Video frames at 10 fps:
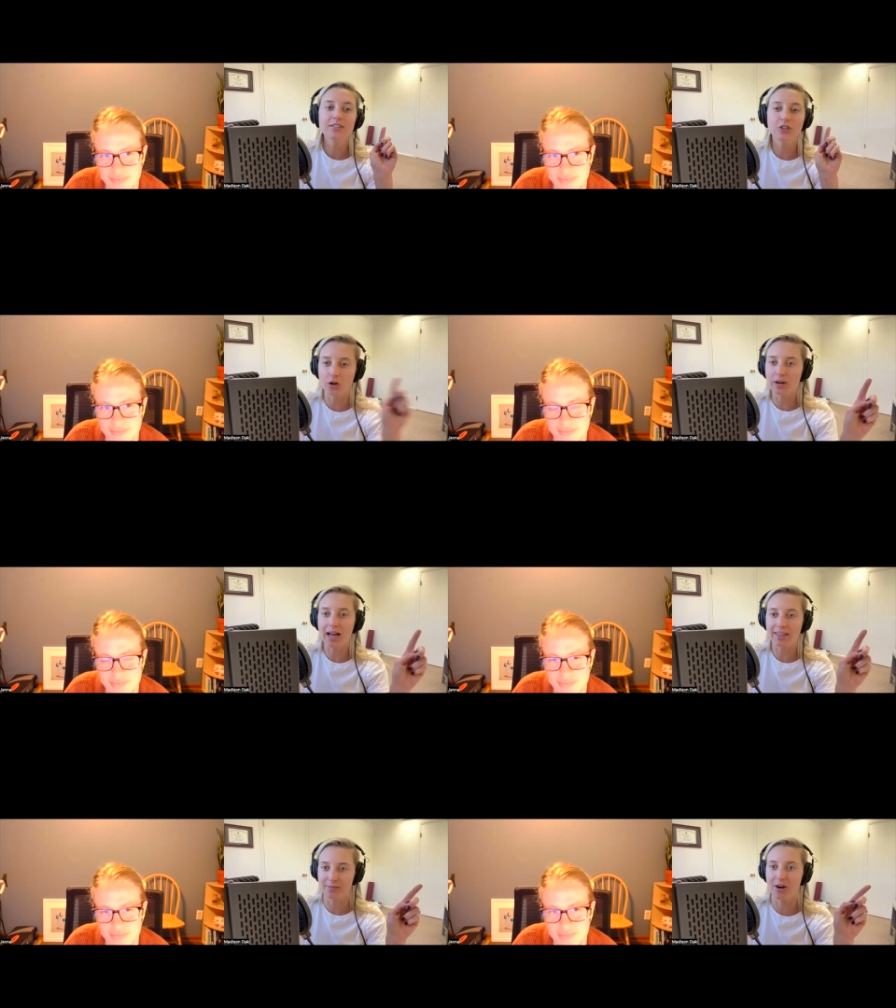Don't
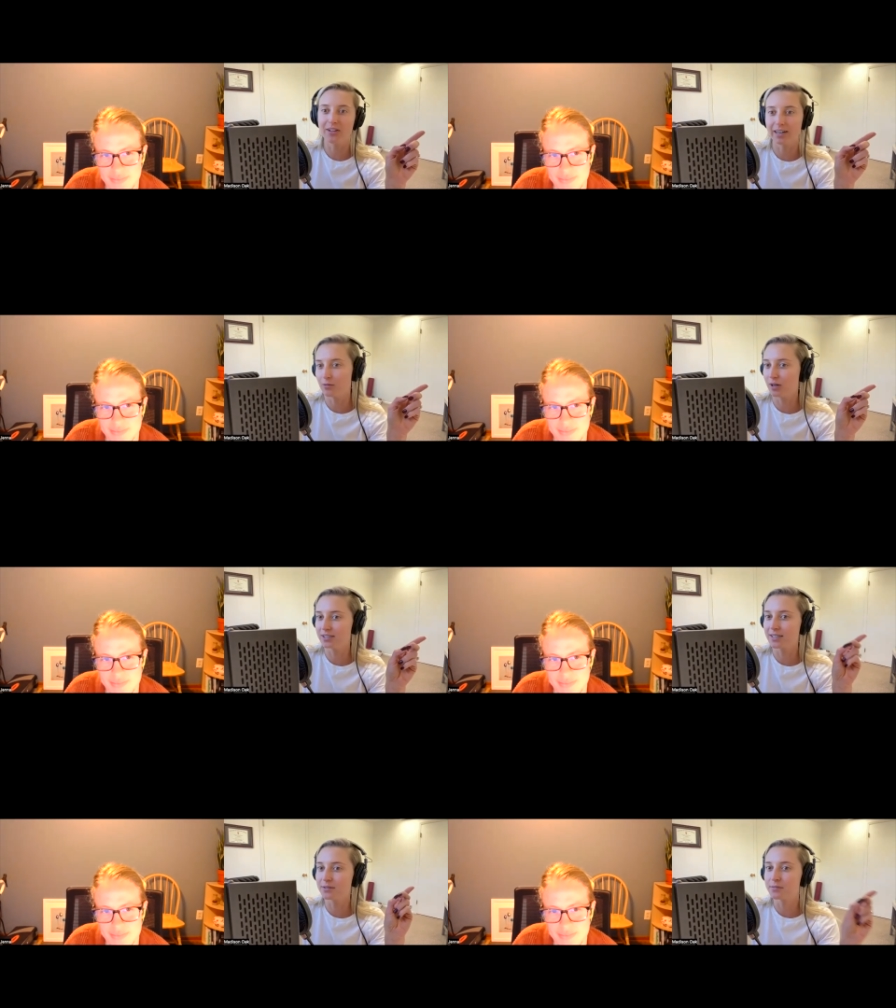add them all in at
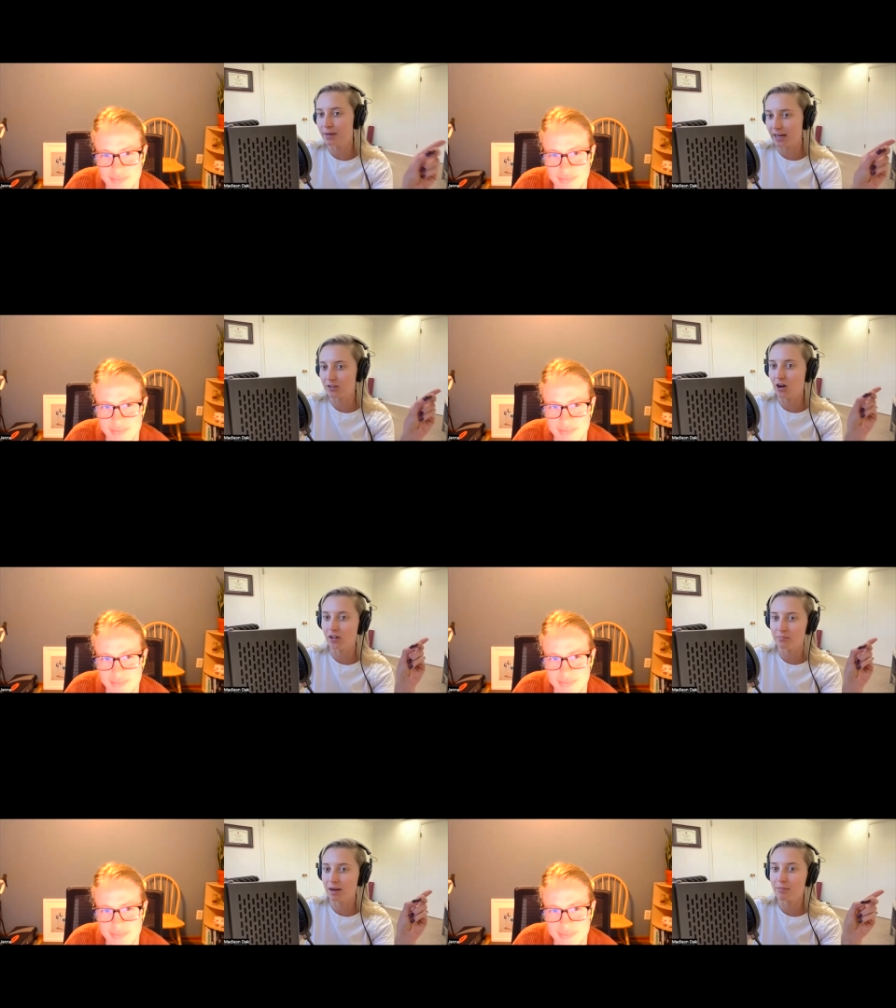once. That was a bad call
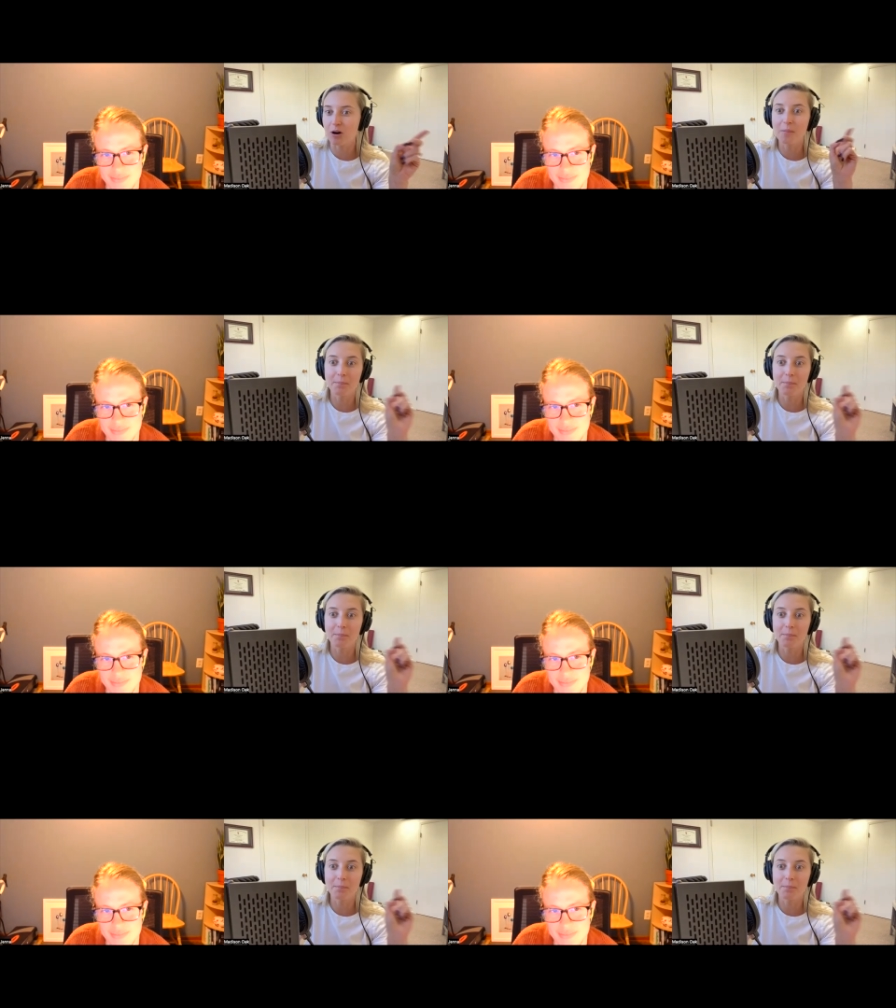on my part.